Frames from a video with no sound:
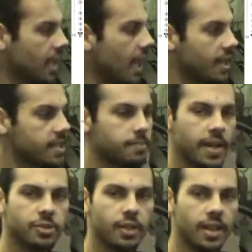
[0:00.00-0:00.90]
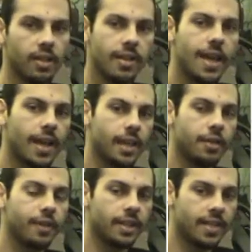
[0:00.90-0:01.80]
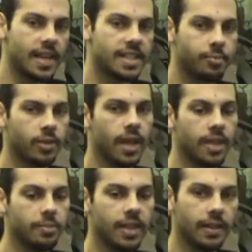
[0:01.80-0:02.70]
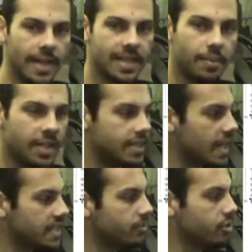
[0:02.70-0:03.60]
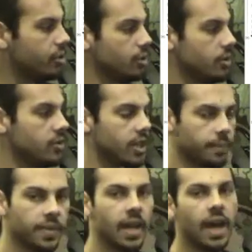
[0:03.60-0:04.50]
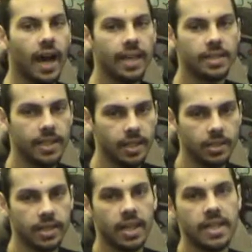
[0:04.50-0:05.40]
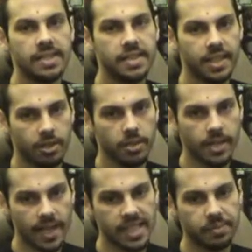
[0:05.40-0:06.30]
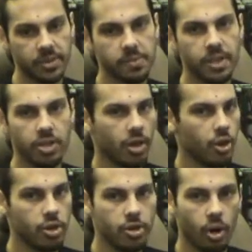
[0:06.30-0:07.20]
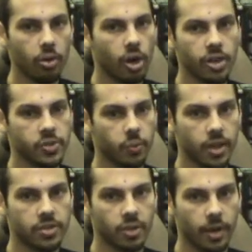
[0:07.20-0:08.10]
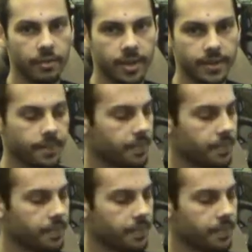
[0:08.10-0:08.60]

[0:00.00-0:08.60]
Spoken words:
And it's measured in negative decibel gain, meaning that's how many decibels you're losing. Ideally, 0 decibels mean no loss whatsoever.